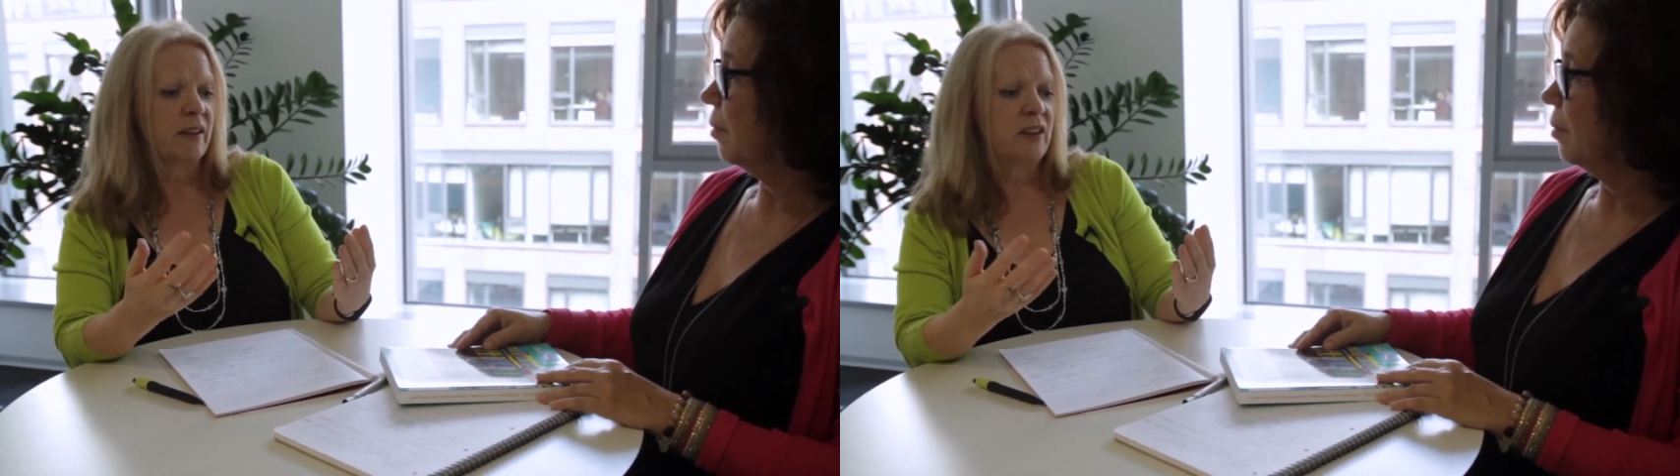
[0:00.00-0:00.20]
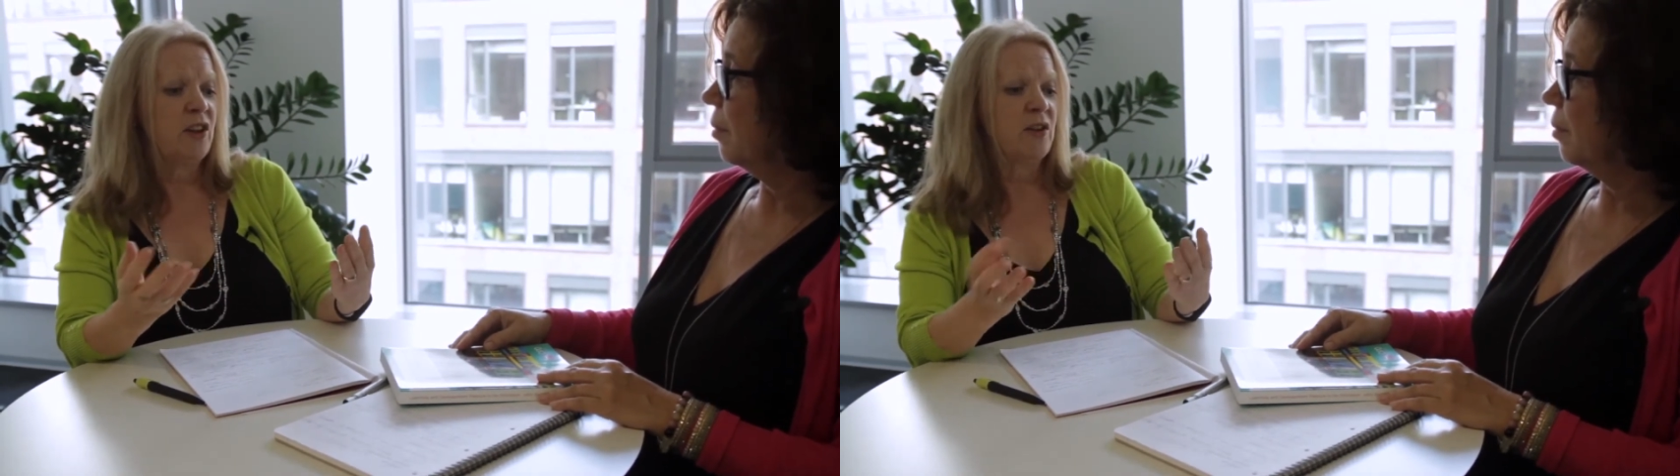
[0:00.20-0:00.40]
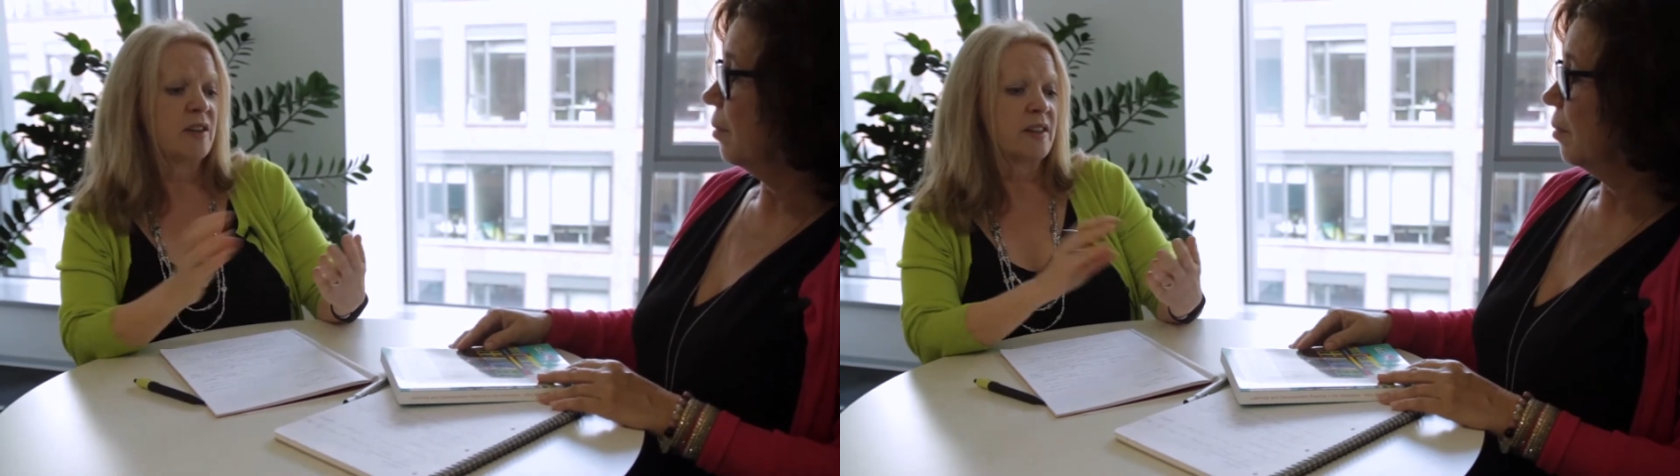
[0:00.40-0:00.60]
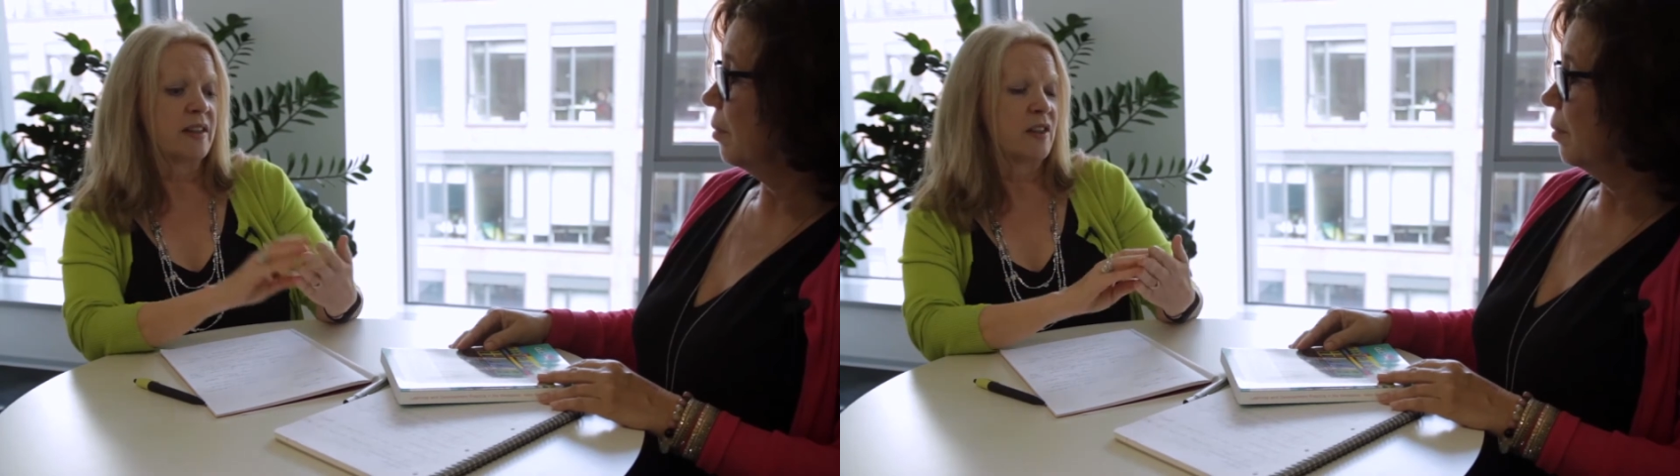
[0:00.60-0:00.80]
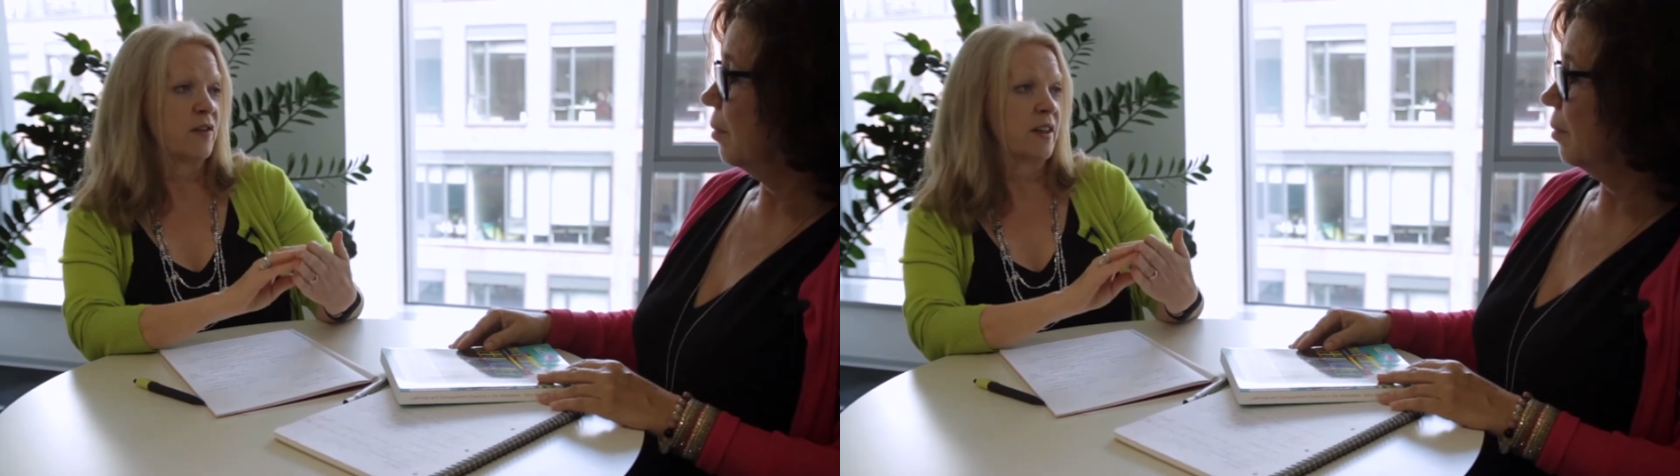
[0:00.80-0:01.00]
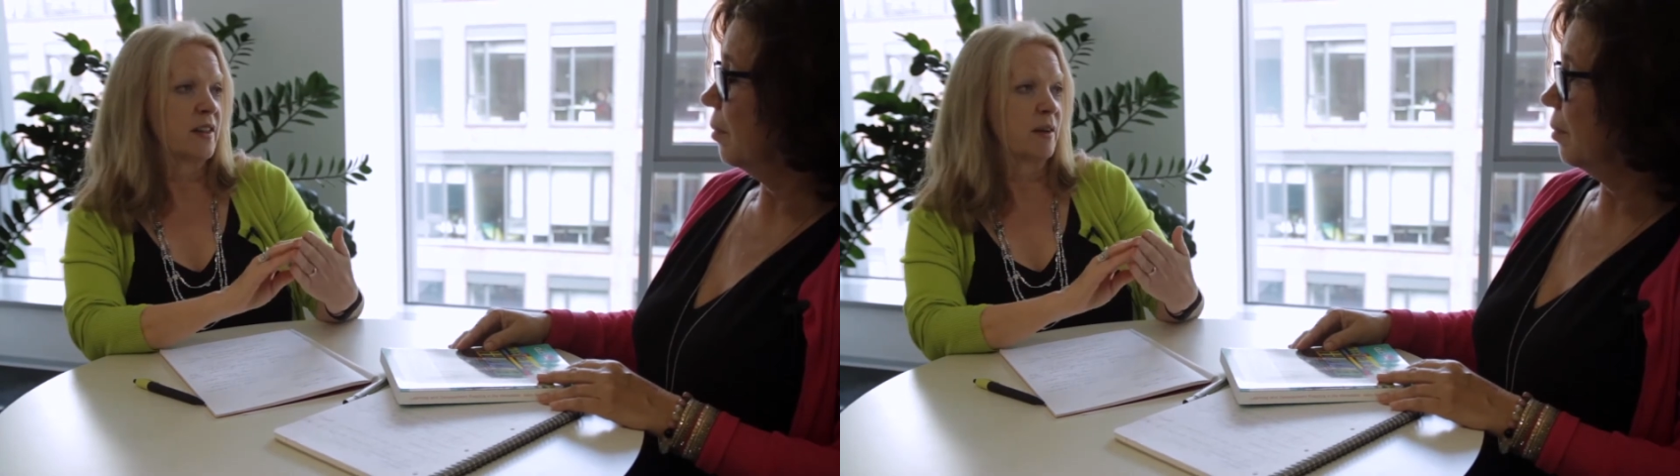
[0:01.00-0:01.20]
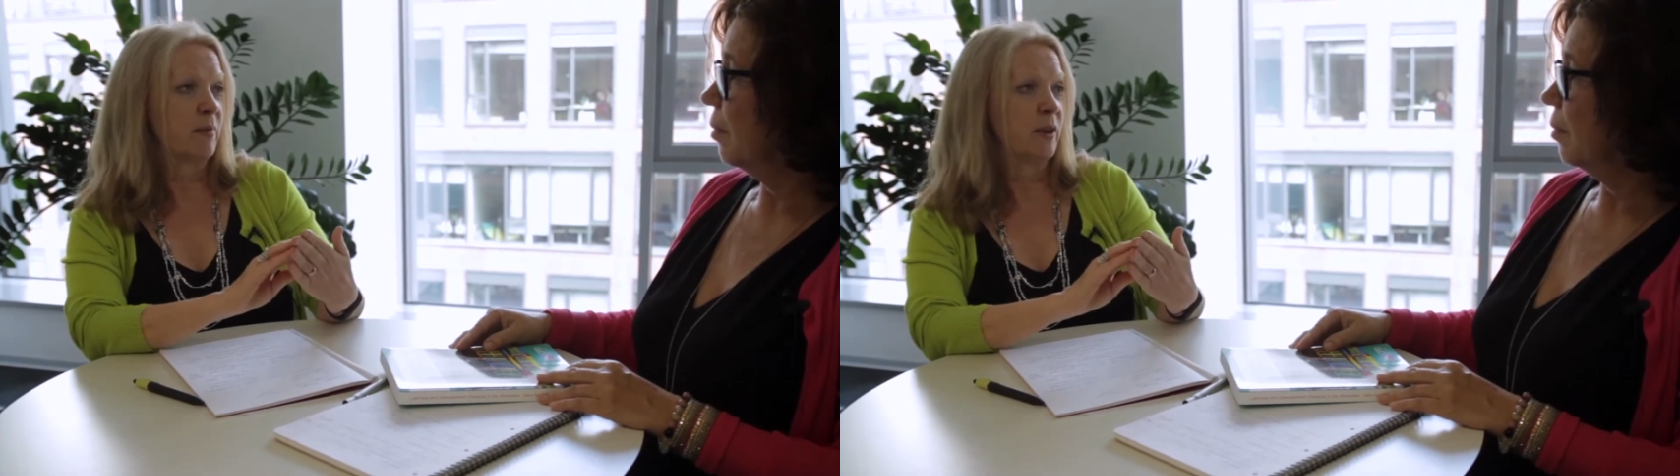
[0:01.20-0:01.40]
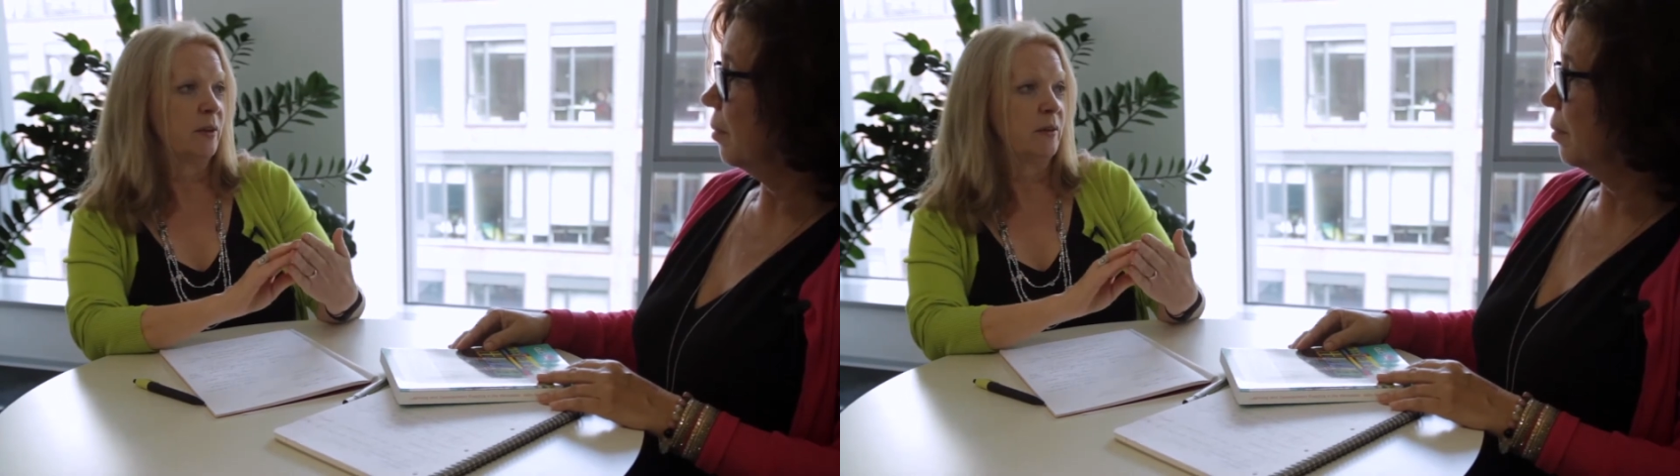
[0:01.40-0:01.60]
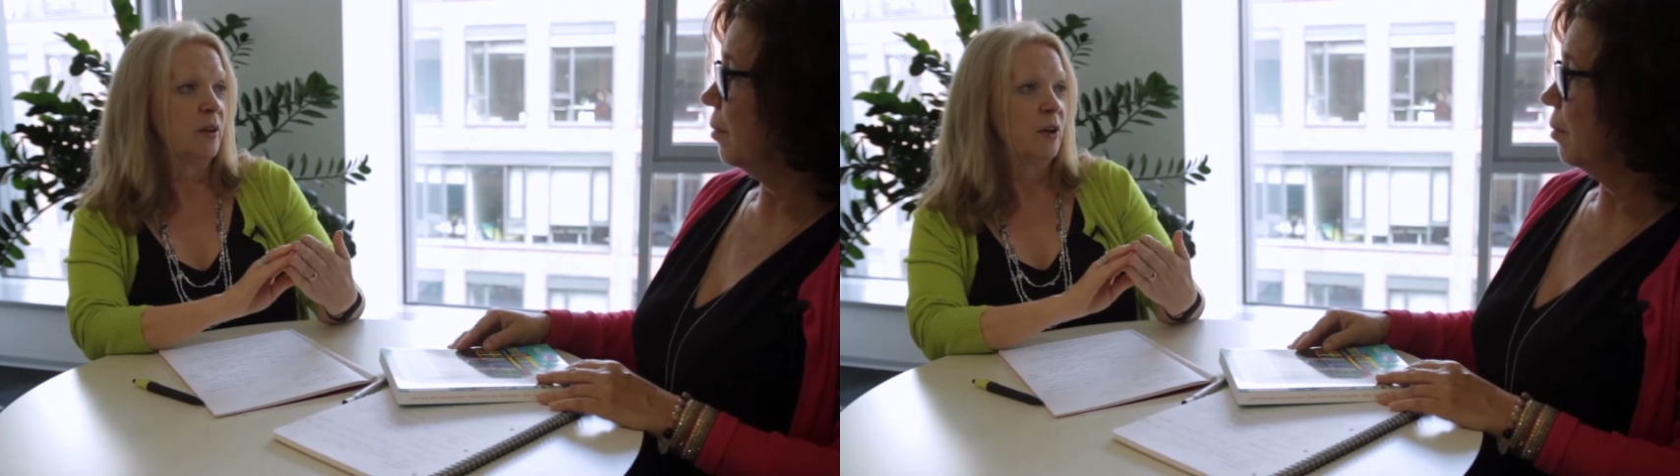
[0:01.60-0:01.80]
In neuroscience, for example,